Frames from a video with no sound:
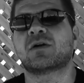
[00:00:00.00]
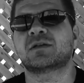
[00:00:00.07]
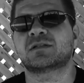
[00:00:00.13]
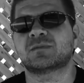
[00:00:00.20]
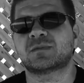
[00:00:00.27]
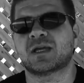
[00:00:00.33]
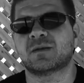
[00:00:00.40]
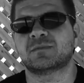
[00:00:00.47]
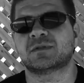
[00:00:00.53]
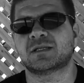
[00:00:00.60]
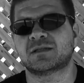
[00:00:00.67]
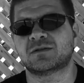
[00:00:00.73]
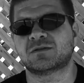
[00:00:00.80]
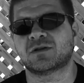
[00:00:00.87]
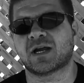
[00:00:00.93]
and sometimes
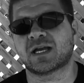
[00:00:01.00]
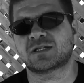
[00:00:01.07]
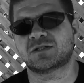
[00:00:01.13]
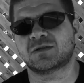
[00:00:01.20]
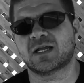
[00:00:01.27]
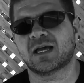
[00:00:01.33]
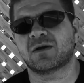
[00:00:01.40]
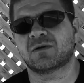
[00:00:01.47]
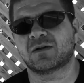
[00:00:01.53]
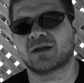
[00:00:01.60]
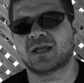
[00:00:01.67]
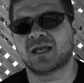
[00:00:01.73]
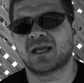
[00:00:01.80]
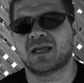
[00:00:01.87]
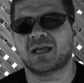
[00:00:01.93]
it drags you
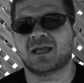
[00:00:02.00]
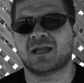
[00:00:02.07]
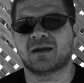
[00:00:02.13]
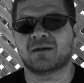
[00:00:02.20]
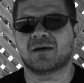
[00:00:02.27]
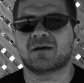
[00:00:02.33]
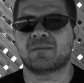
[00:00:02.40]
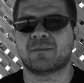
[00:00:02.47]
down, and